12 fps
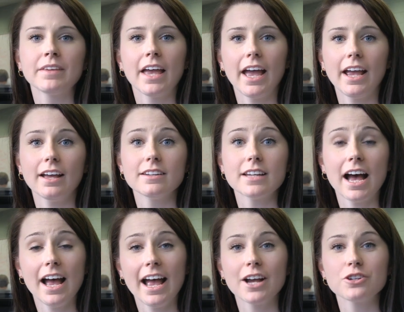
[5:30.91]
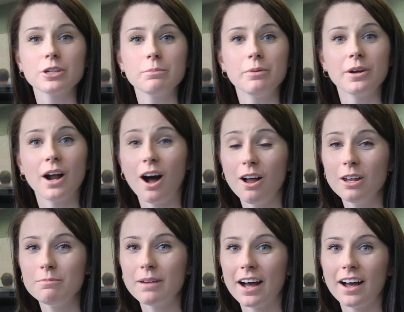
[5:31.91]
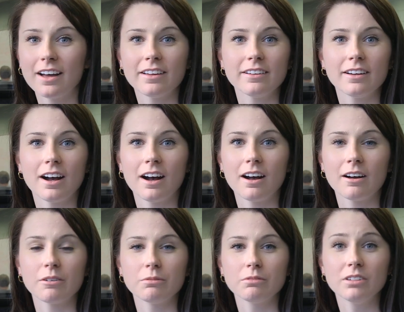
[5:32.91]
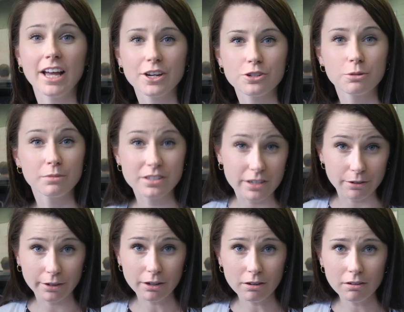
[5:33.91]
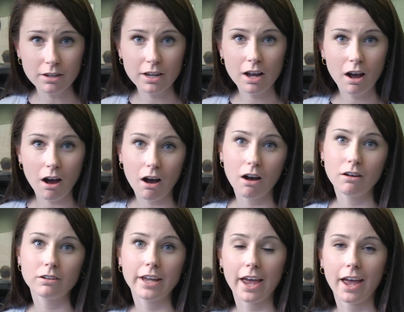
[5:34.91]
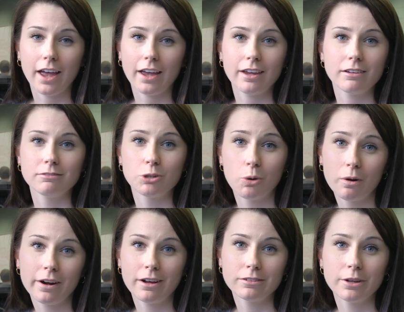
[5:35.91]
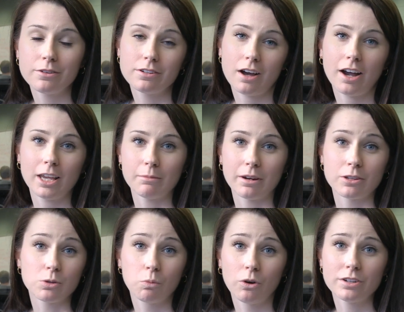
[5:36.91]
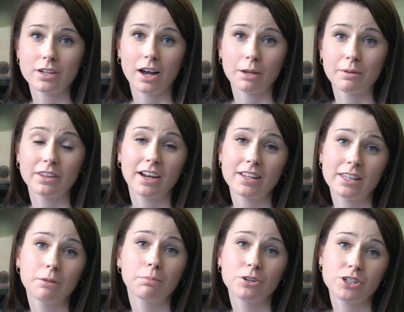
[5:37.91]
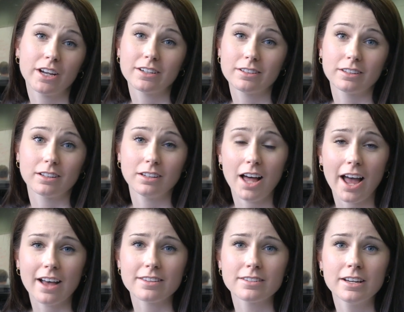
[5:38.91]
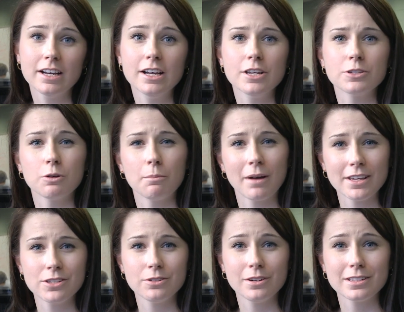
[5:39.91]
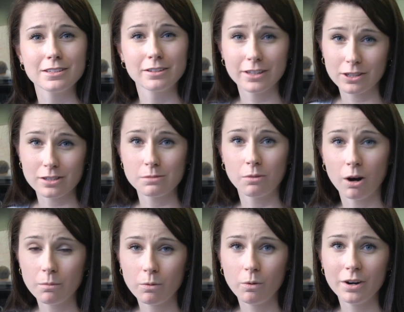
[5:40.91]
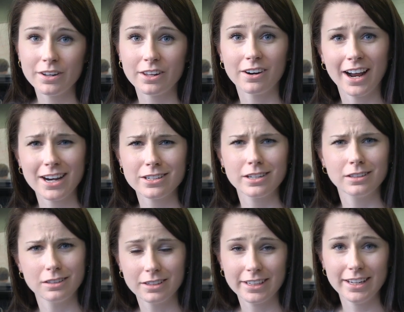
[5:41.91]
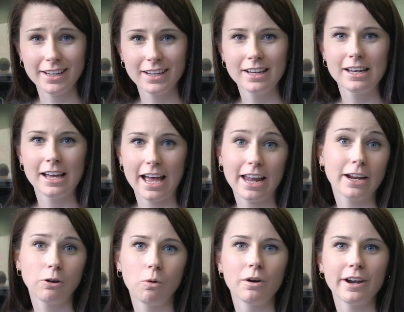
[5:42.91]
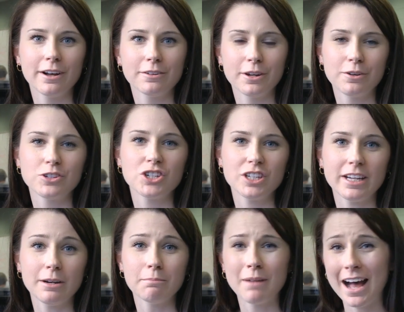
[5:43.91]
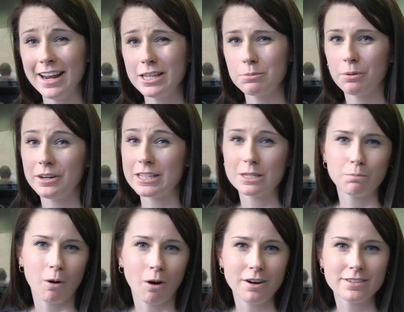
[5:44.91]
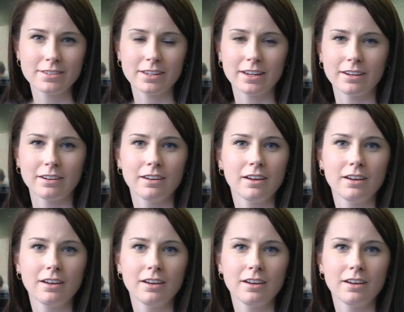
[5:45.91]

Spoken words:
And I actually put all of my lecture material on a Cornell Note document. It's a Word document that I then project to the class. So when my students look at the smartboard, they're actually looking at a Cornell Note sheet. Mine is pretty sparse and